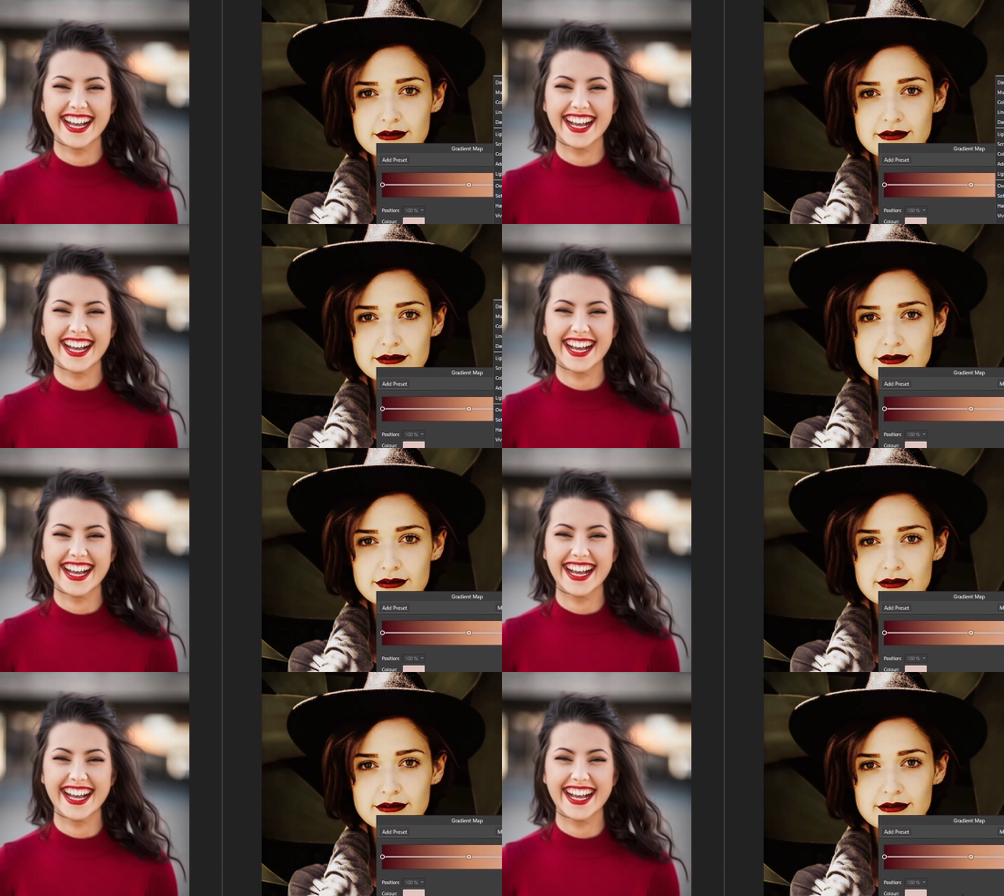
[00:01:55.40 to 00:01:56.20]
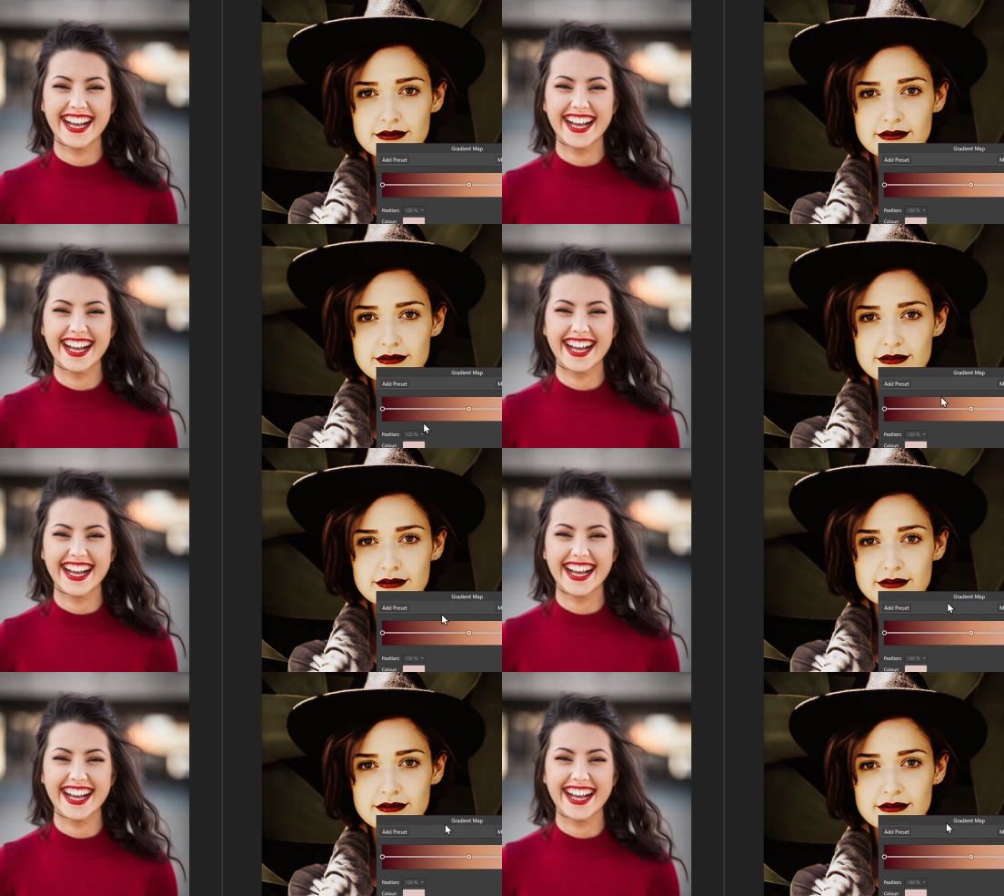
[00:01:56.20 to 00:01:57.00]

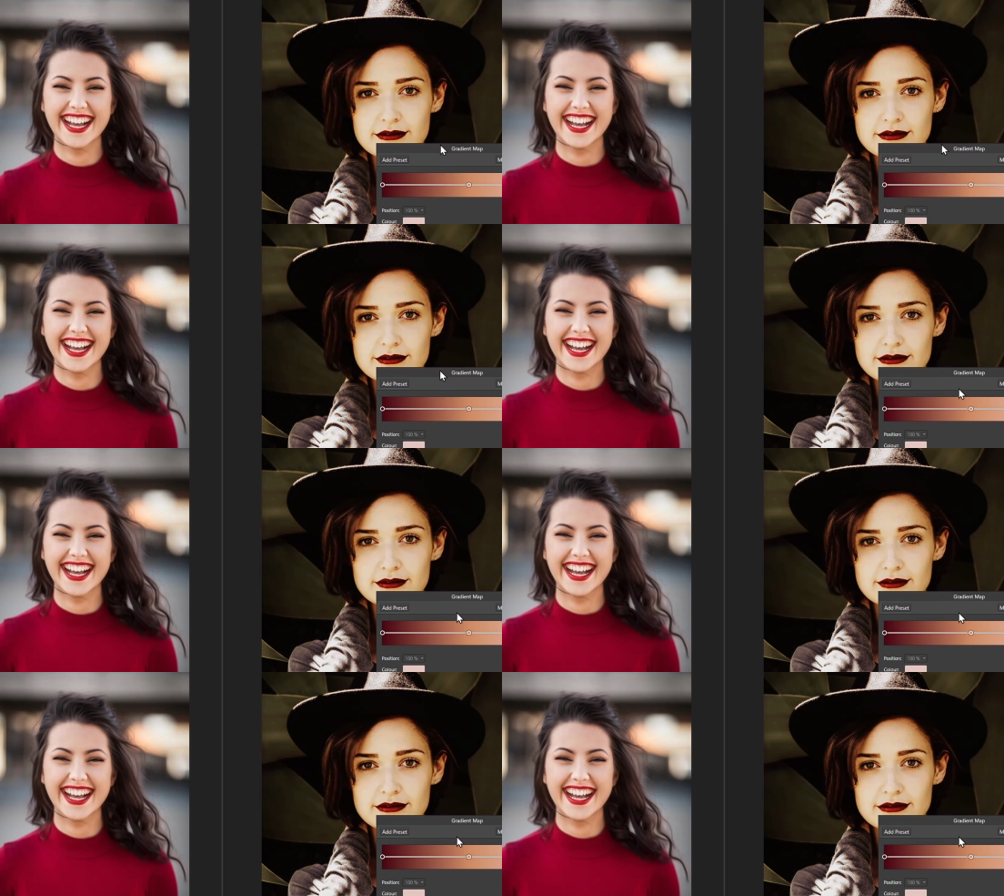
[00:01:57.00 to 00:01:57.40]
No one is speaking in this clip.